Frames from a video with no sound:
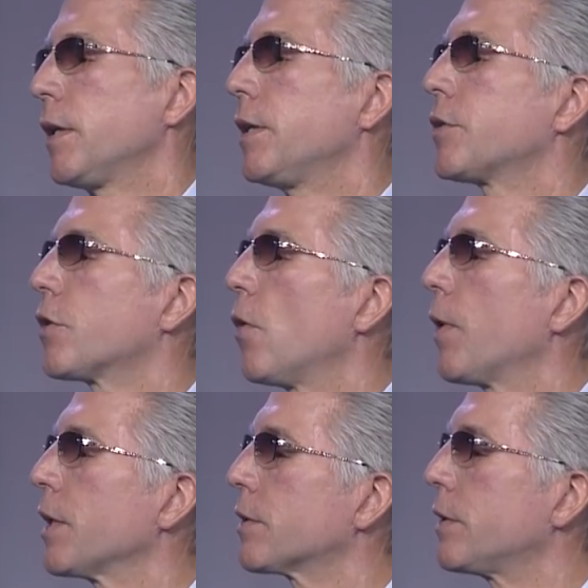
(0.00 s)
is
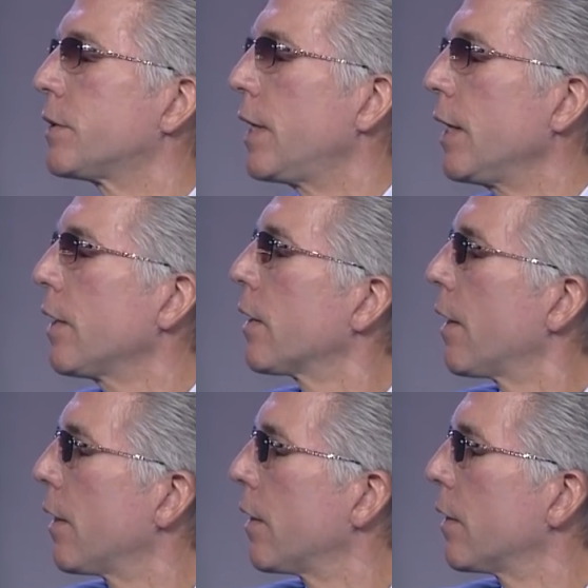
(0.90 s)
going to take
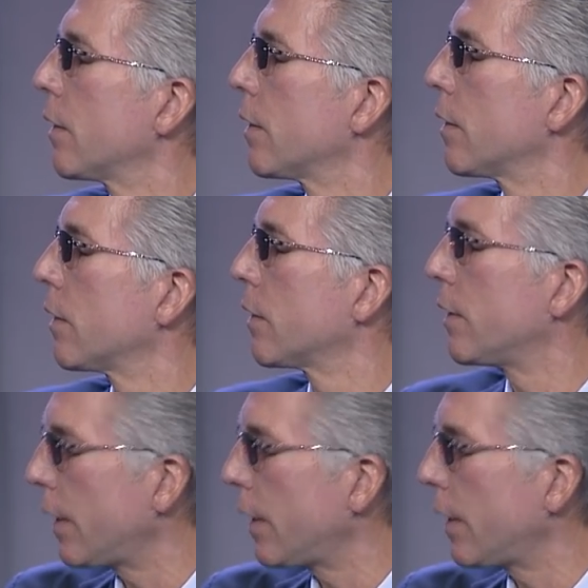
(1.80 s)
the